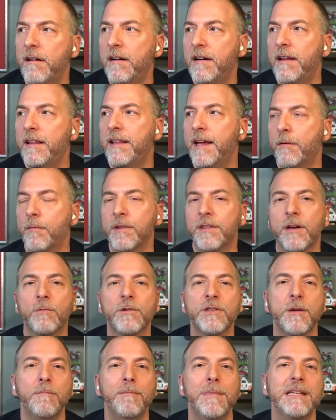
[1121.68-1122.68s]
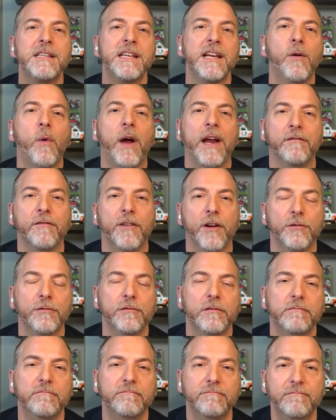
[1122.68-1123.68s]
that there was a missing white vote,
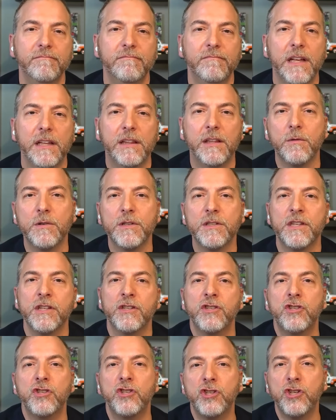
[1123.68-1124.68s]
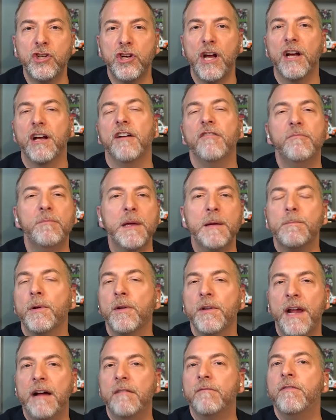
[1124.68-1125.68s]
that there was this chunk of people
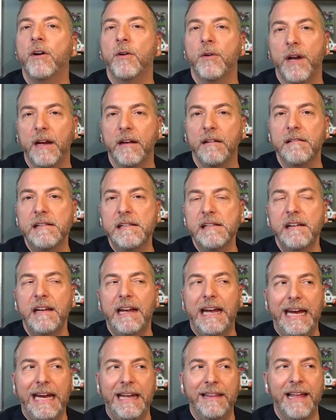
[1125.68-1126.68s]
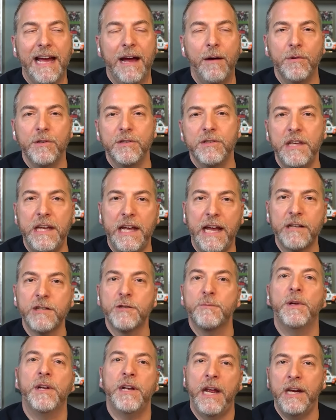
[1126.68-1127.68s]
not voting. And that was the
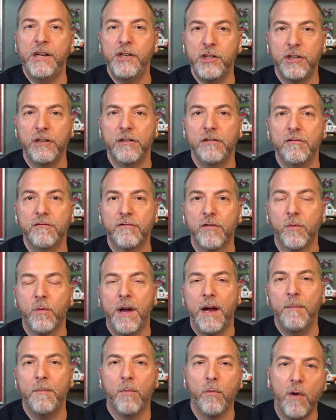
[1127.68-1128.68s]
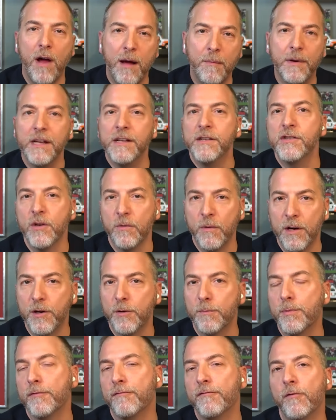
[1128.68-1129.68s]
explanation for why Romney so
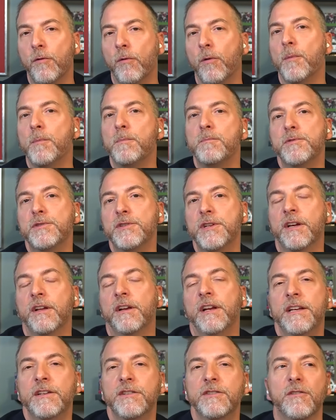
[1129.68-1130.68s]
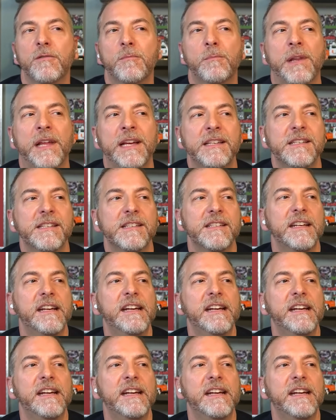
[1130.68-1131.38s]
underperformed, particularly in certain places.